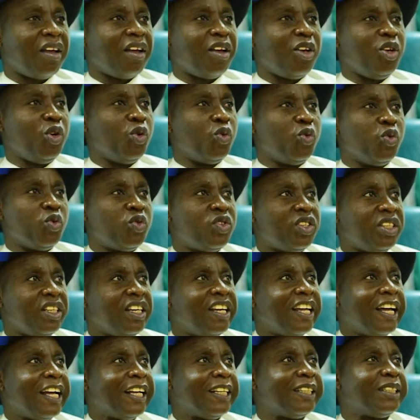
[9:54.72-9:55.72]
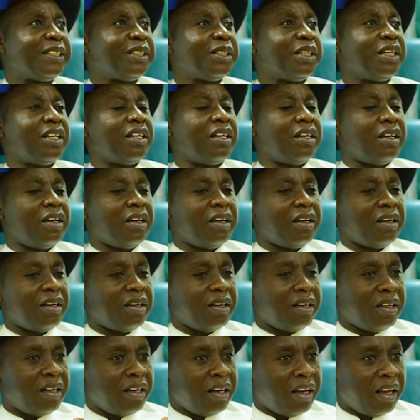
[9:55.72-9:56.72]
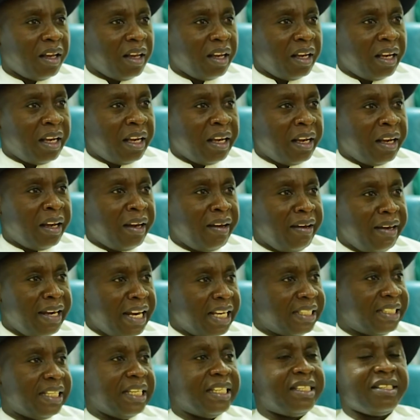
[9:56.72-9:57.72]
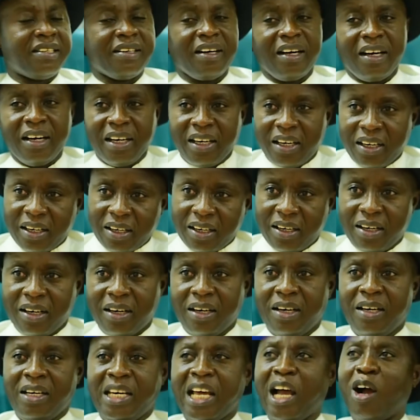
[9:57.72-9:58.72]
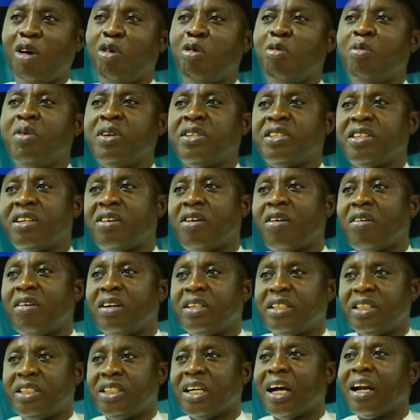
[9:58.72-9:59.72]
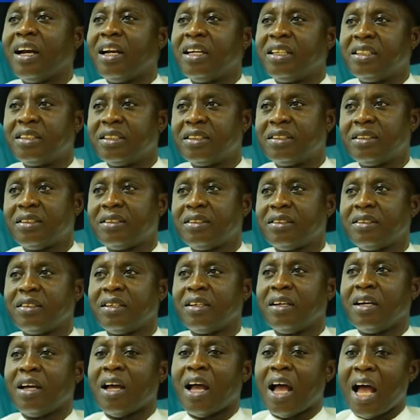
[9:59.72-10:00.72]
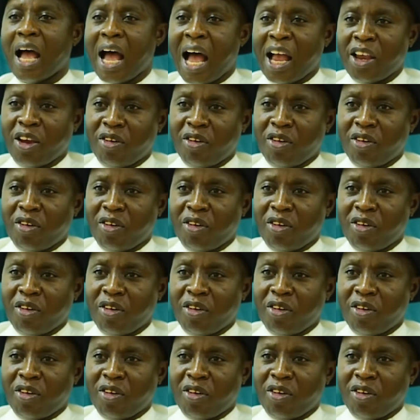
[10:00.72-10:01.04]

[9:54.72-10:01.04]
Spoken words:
you will see that necessarily there will be security challenges. Our